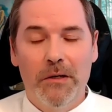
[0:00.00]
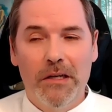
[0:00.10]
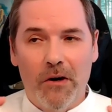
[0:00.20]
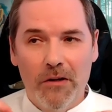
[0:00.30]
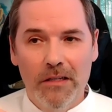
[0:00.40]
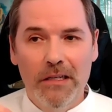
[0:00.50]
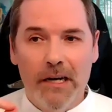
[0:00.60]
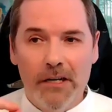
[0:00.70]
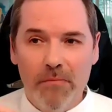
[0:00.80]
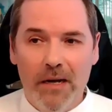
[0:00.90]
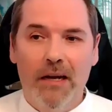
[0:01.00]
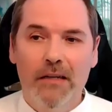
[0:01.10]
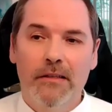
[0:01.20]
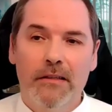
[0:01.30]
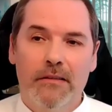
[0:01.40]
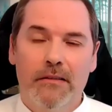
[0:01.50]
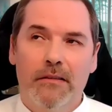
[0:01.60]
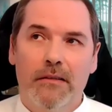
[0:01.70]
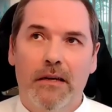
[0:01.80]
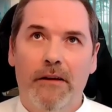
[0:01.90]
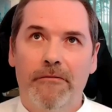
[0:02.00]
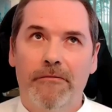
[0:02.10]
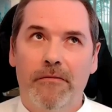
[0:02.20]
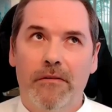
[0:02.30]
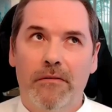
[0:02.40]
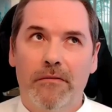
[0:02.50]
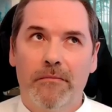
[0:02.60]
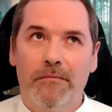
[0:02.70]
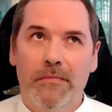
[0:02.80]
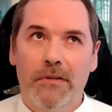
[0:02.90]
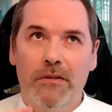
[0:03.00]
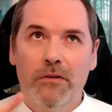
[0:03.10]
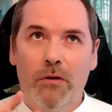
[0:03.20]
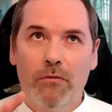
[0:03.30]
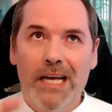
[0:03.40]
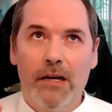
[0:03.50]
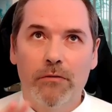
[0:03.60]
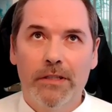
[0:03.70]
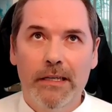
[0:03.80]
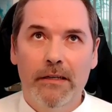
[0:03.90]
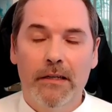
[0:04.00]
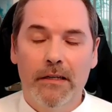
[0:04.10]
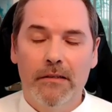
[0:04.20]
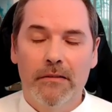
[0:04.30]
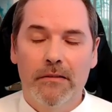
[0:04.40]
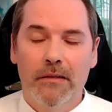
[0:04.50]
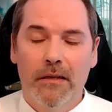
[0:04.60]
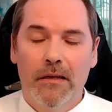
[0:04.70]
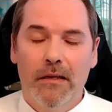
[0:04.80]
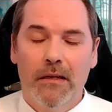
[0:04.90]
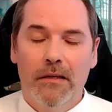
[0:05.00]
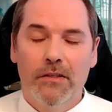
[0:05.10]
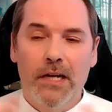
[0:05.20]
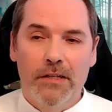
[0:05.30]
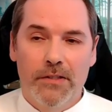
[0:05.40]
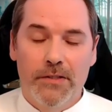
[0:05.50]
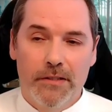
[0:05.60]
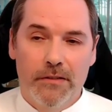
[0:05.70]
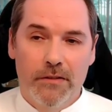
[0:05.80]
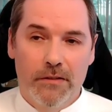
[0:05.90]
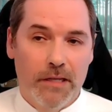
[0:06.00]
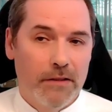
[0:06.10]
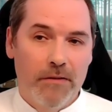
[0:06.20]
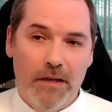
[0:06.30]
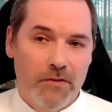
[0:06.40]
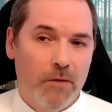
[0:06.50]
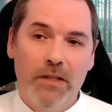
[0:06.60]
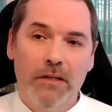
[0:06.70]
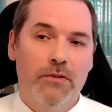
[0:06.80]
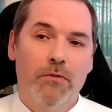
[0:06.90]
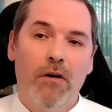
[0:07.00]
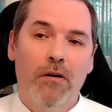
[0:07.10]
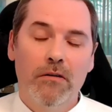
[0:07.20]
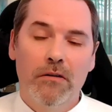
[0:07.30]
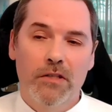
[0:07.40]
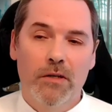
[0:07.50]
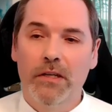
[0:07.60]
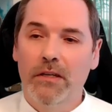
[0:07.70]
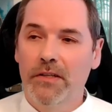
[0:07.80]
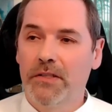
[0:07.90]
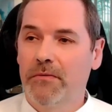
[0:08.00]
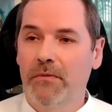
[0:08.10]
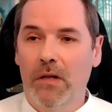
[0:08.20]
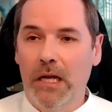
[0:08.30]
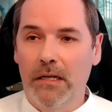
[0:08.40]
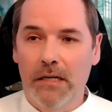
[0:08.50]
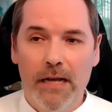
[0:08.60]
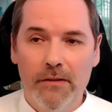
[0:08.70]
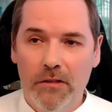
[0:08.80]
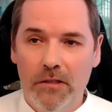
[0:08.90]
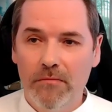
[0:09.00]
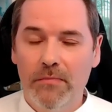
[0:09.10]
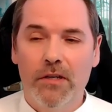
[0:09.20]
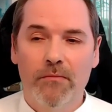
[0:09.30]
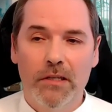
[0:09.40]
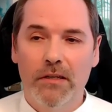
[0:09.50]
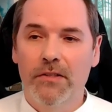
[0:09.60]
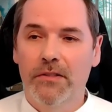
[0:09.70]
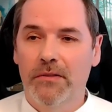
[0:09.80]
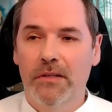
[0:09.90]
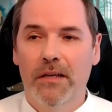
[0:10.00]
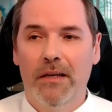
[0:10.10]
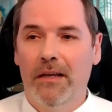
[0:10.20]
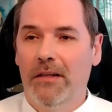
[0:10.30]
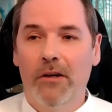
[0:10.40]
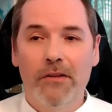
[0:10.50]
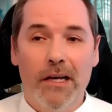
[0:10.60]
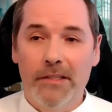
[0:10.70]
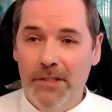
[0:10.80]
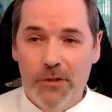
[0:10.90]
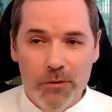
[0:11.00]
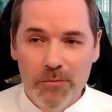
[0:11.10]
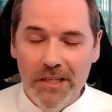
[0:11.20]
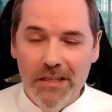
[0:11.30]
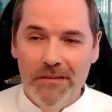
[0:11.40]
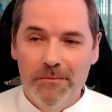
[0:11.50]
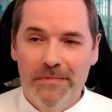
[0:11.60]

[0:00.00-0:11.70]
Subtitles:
Only our mind that have, narrow thinking judges that something is wrong, something is like random, something is not as it should be.